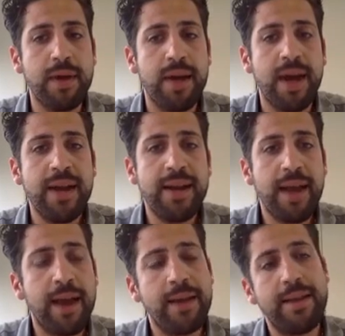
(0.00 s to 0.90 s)
And
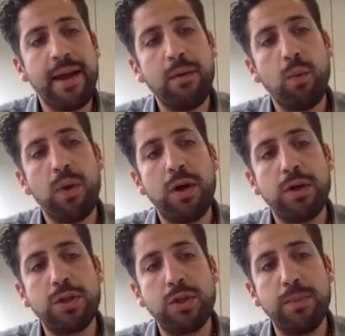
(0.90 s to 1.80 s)
then we
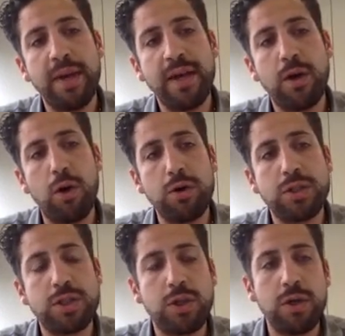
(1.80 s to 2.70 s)
go to make
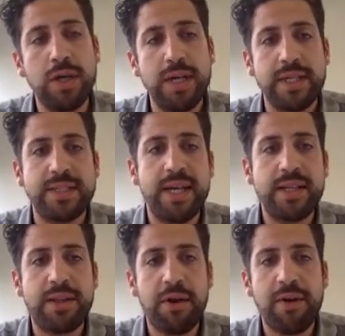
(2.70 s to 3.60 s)
also the
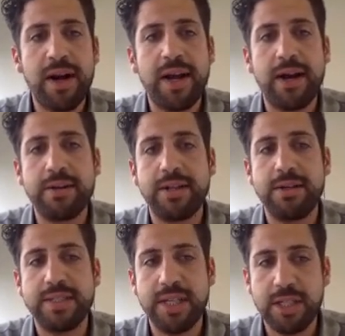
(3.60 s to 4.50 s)
internal
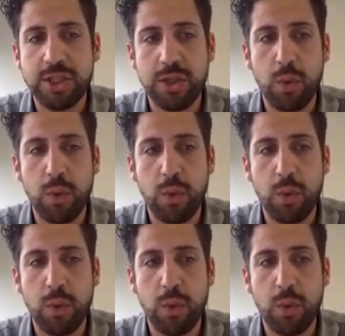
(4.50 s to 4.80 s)
characterization